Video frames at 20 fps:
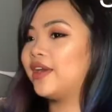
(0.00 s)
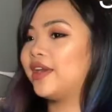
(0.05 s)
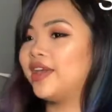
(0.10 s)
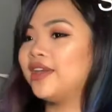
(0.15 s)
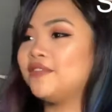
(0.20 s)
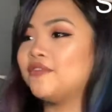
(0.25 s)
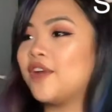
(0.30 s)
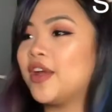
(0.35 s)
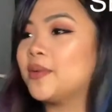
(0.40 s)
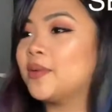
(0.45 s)
I
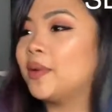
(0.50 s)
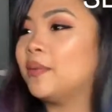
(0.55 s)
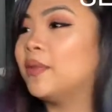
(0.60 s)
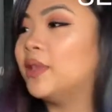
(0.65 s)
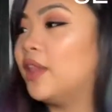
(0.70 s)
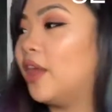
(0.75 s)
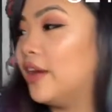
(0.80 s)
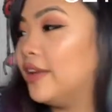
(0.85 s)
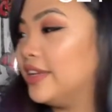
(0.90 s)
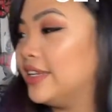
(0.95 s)
can't find my
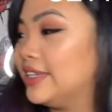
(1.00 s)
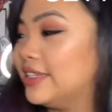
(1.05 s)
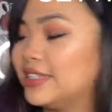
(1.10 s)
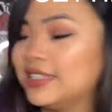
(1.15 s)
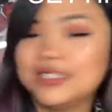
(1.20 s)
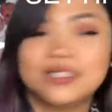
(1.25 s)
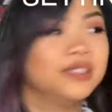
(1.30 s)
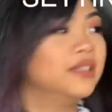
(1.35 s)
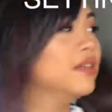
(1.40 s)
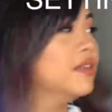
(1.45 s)
Milani
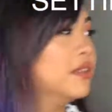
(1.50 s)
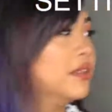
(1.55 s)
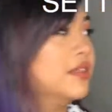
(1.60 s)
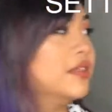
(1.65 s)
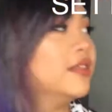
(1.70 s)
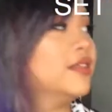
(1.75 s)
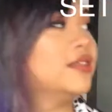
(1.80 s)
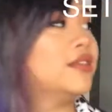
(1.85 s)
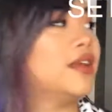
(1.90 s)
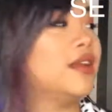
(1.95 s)

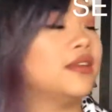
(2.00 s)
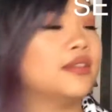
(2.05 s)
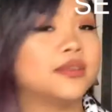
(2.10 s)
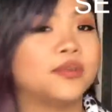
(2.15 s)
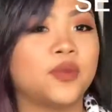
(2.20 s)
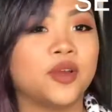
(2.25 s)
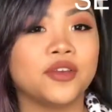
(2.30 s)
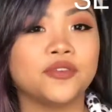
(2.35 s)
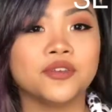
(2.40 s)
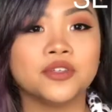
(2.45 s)
setting
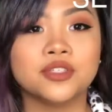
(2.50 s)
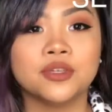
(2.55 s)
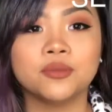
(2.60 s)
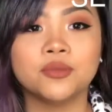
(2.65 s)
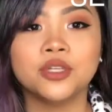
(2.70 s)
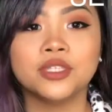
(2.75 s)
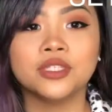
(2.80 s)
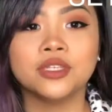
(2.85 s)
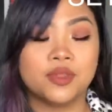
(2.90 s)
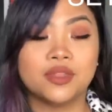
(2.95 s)
spray for some
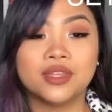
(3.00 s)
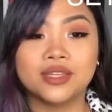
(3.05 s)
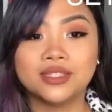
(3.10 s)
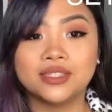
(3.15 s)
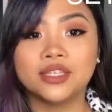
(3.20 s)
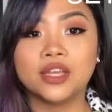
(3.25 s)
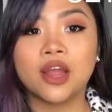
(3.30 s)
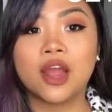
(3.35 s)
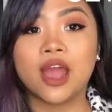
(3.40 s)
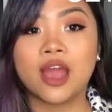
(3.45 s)
reason, but this
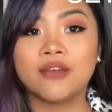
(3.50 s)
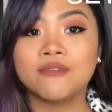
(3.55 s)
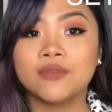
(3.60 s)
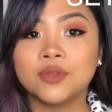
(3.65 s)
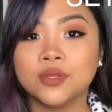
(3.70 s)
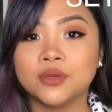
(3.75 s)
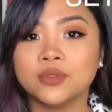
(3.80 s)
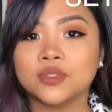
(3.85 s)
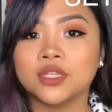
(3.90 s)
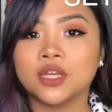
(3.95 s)
year I have
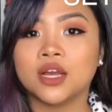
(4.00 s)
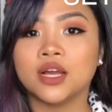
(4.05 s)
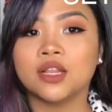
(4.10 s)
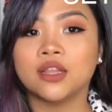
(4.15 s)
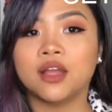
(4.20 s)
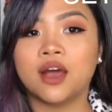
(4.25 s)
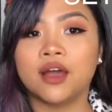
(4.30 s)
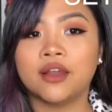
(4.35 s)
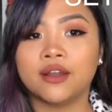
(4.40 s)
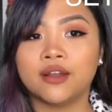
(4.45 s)
been using a
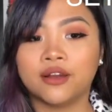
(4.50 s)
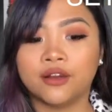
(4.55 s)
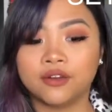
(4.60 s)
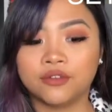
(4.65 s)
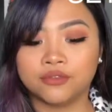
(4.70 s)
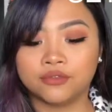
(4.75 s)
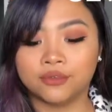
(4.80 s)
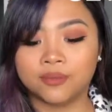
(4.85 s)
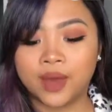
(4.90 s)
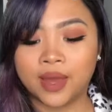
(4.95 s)
lot
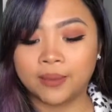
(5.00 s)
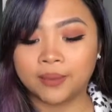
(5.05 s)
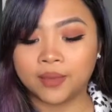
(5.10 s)
of my